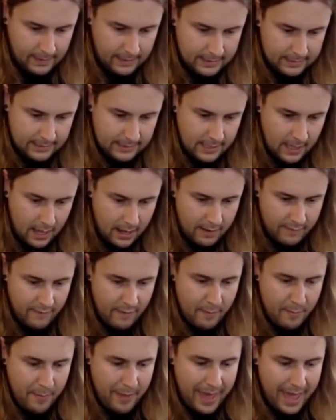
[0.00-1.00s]
Son of a
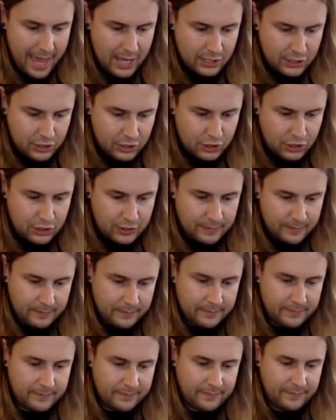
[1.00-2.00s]
bitch!
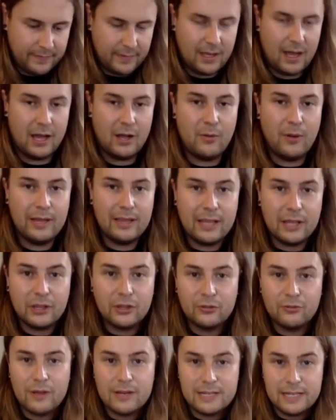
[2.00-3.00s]
I quite like
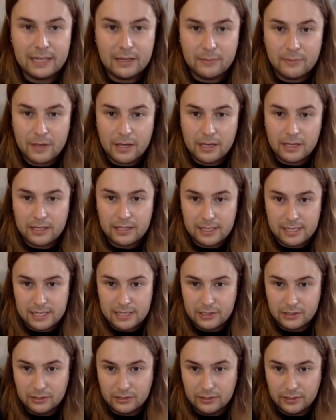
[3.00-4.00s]
threading a
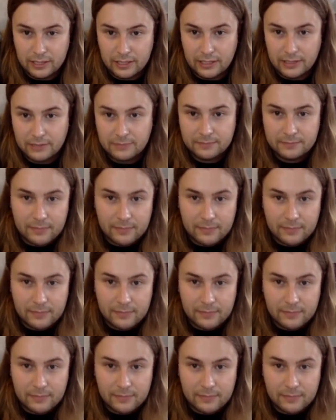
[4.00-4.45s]
needle, though.